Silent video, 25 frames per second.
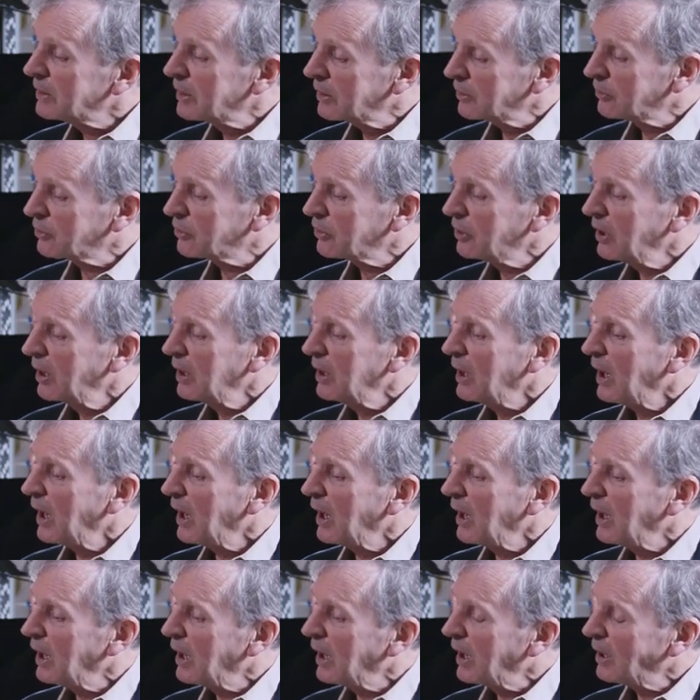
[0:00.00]
this
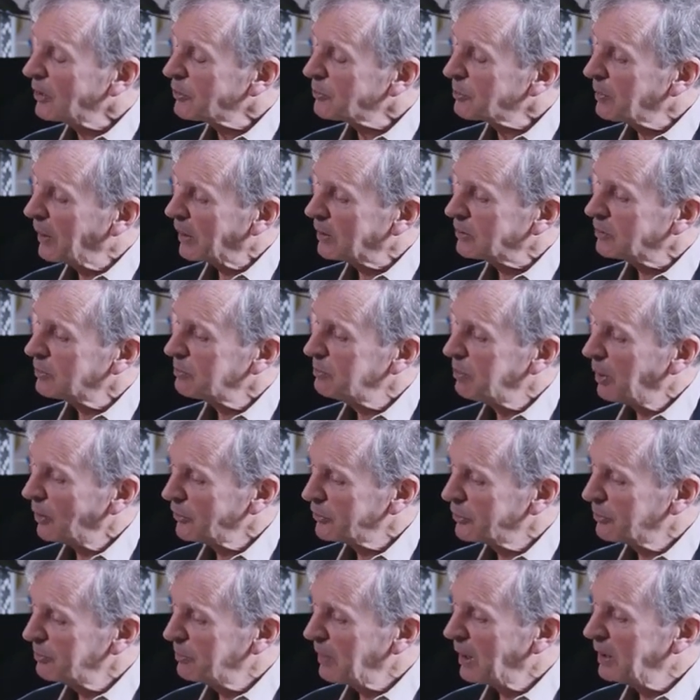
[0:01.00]
aspect of
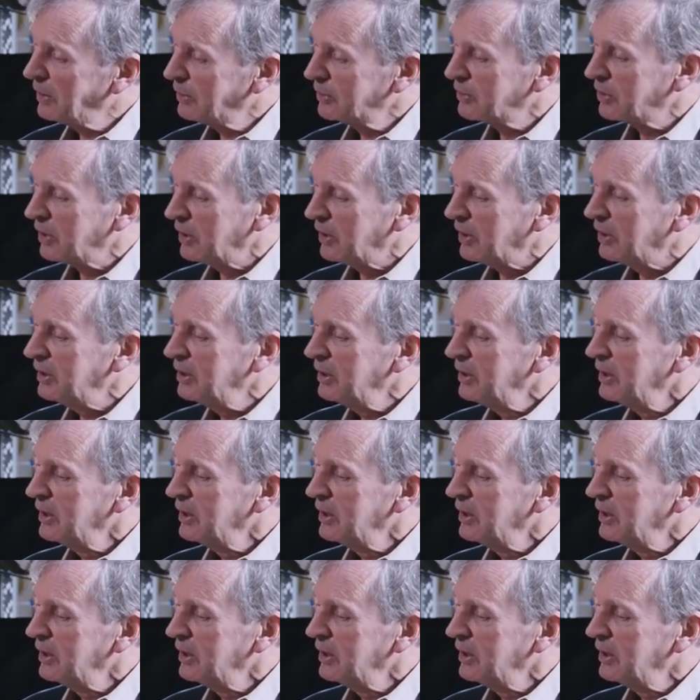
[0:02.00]
possibility